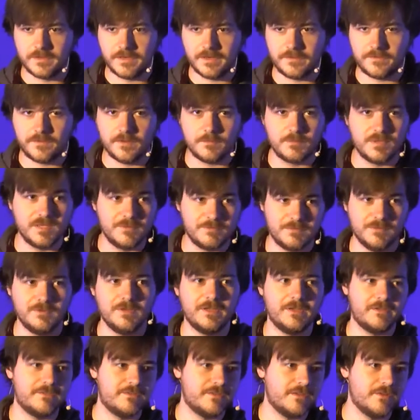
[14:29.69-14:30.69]
I think people
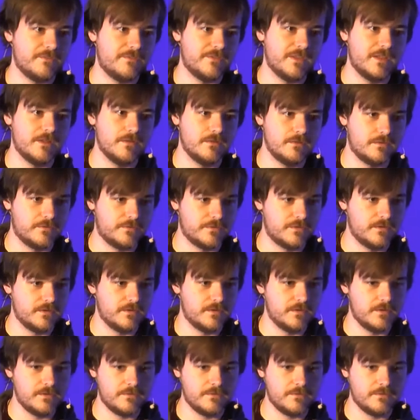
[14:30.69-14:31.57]
like stuff that looks good.